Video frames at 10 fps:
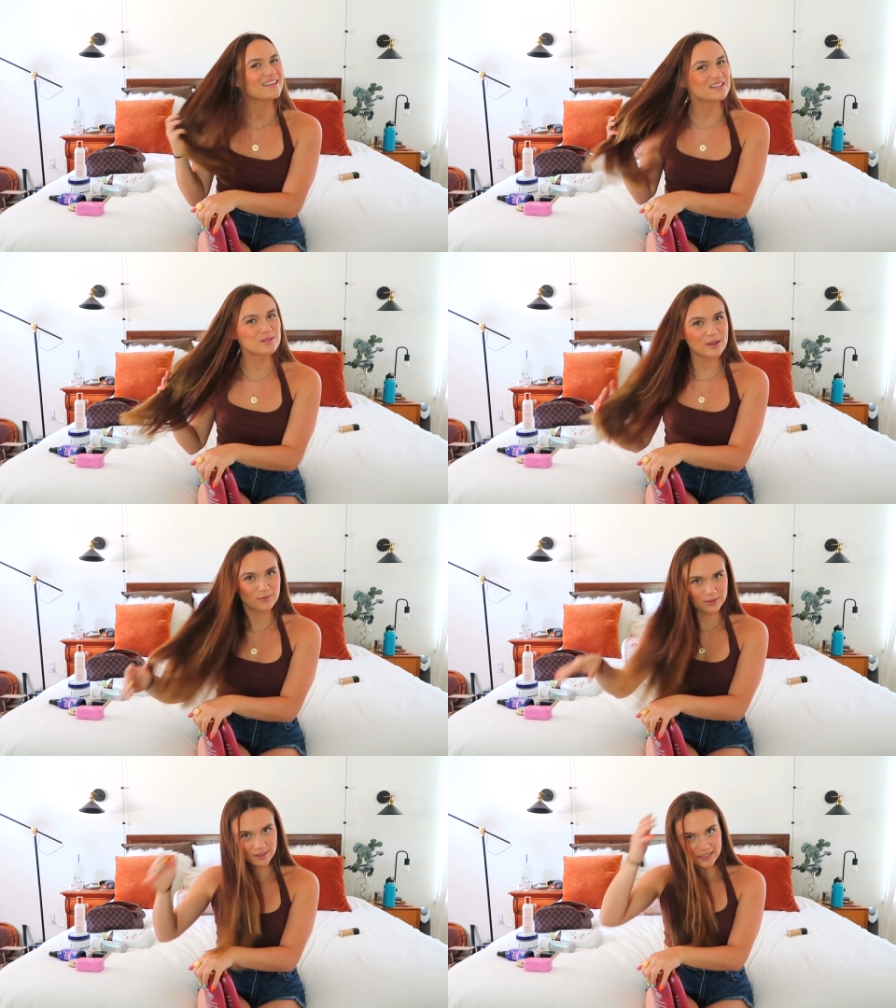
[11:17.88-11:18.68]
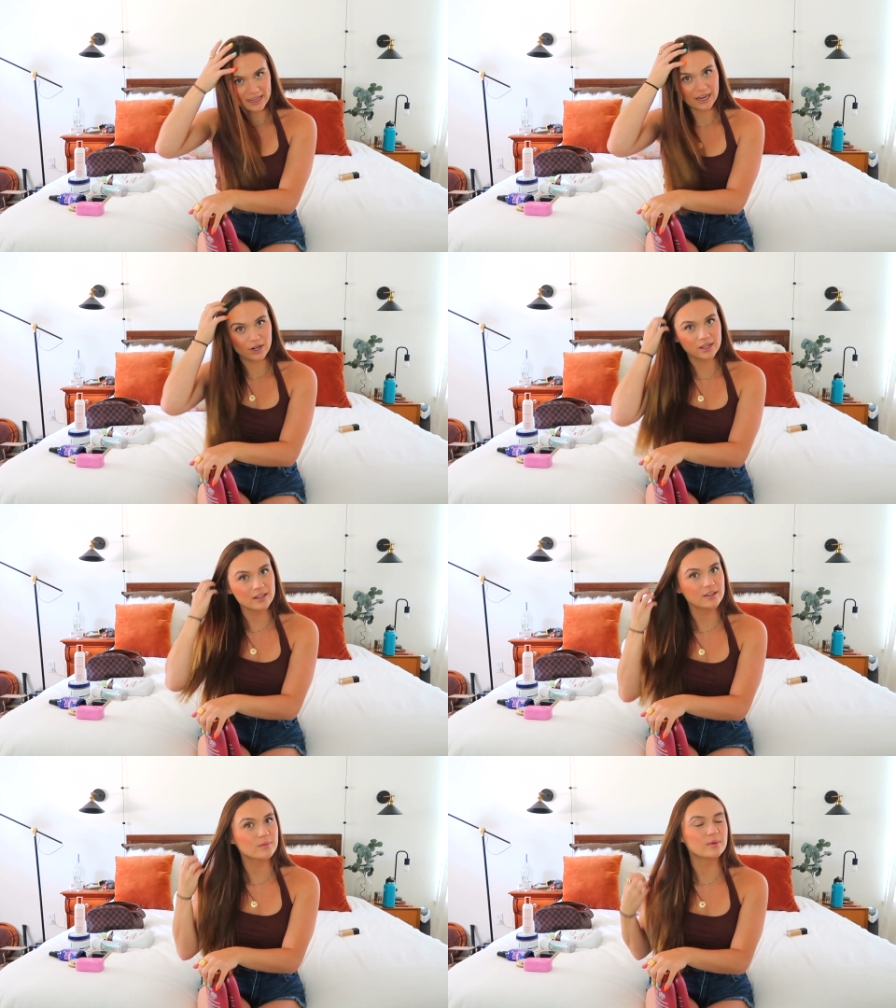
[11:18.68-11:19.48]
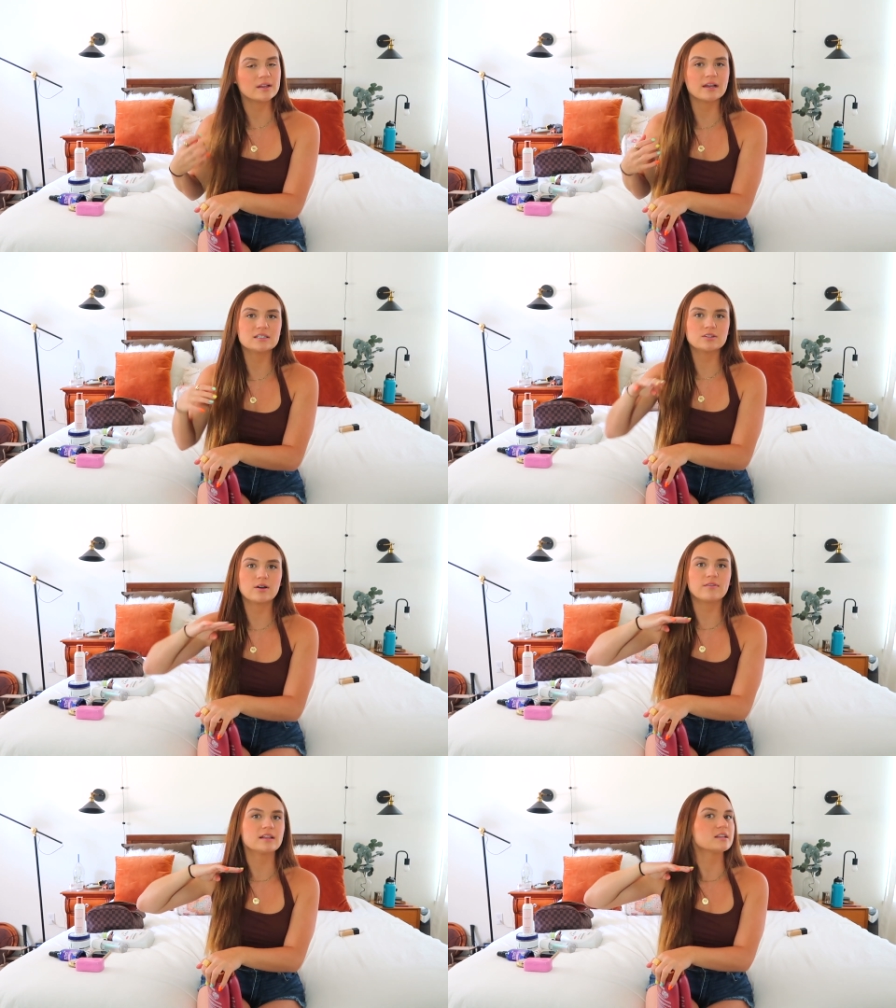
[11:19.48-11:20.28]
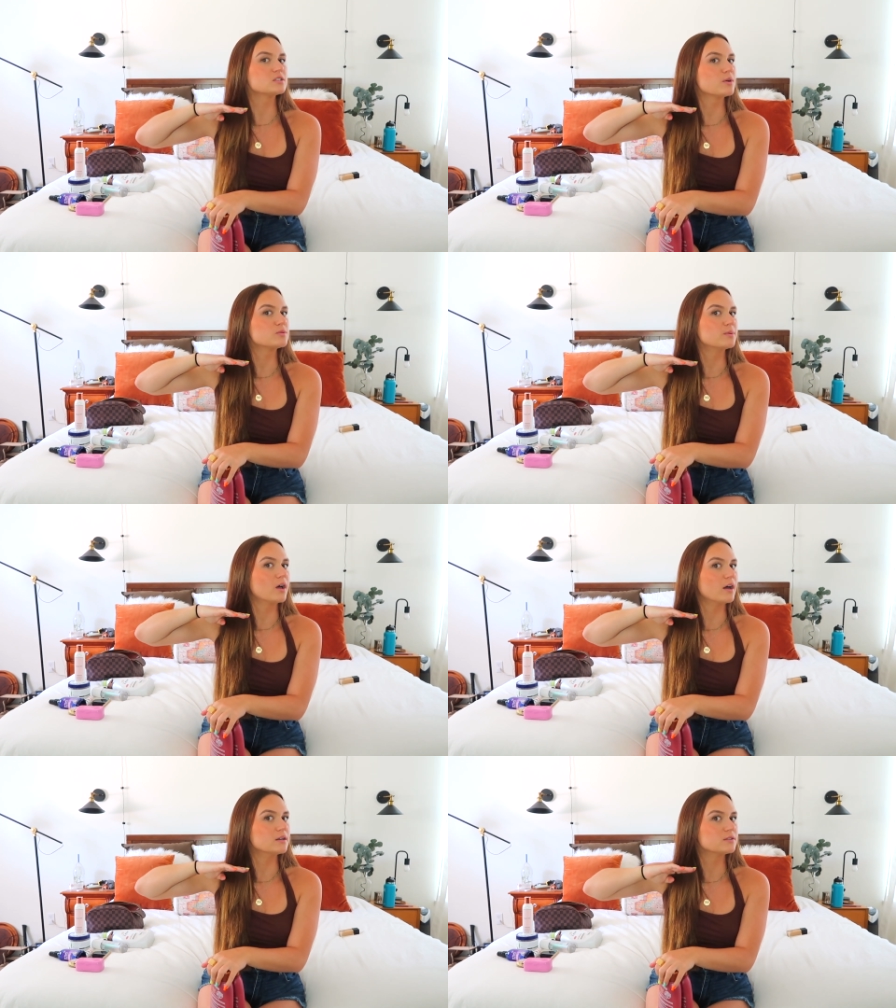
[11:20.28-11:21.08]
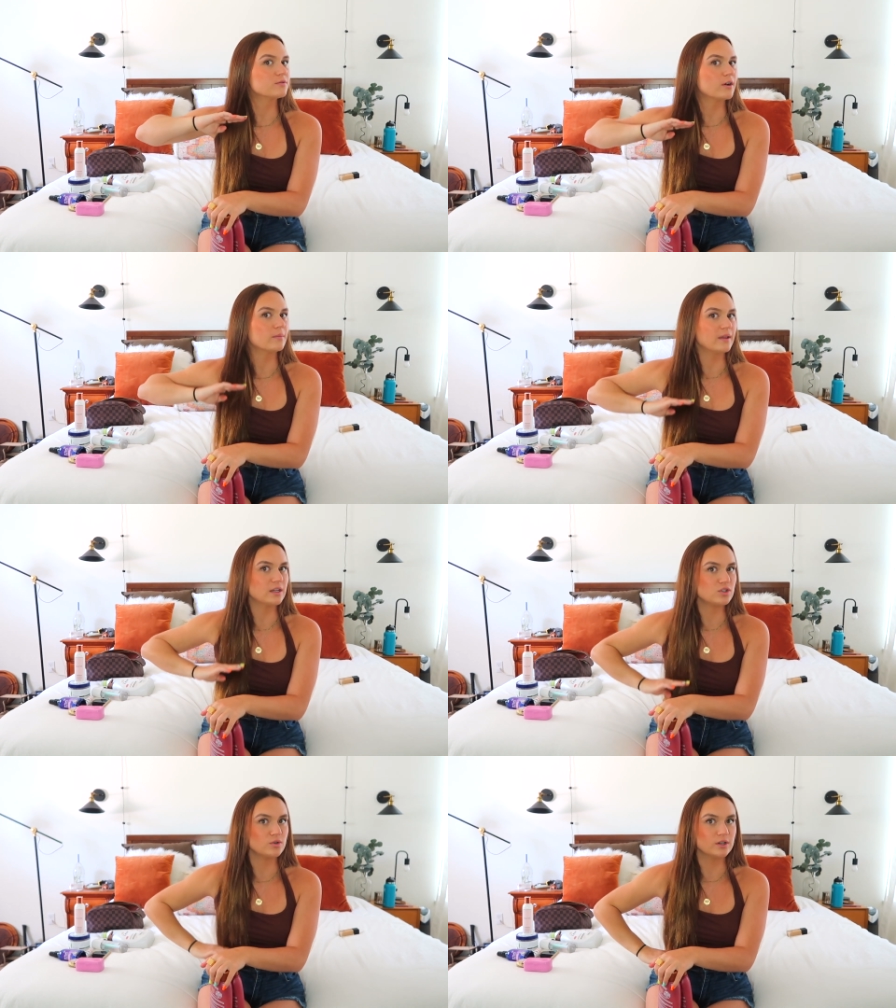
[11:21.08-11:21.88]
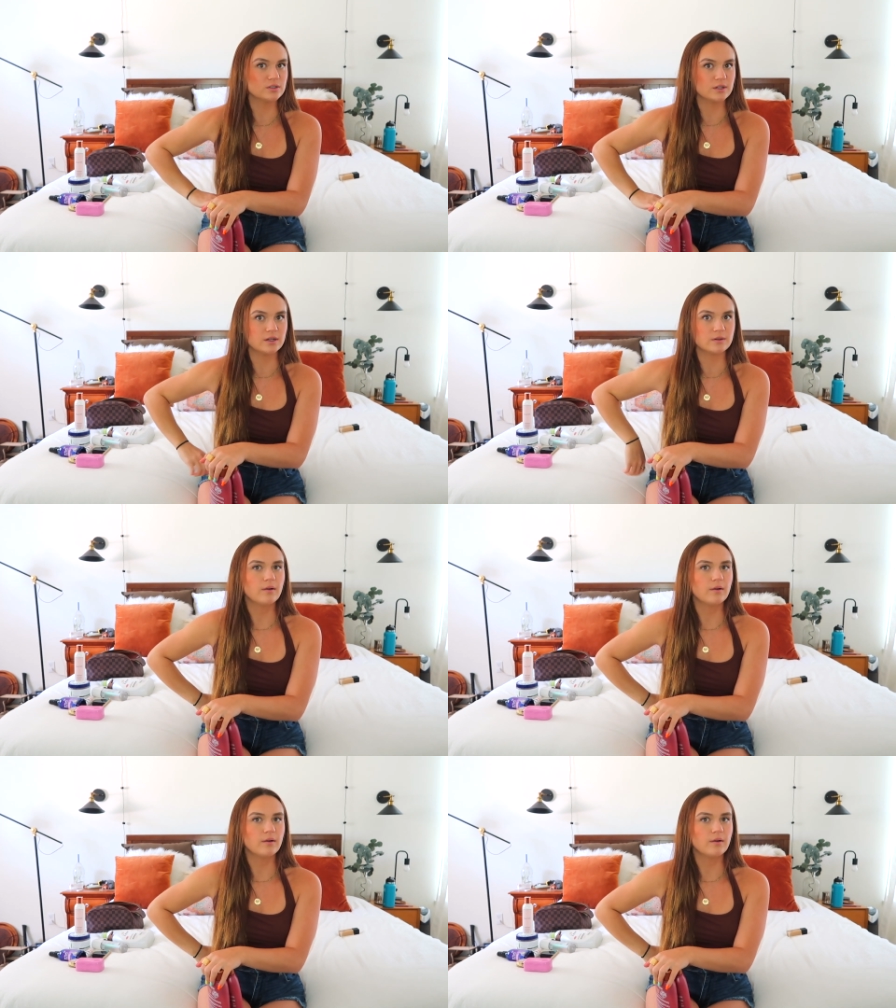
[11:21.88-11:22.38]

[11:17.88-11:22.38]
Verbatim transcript: This is my real like hair color, but I still have like this much blonde from like two years ago.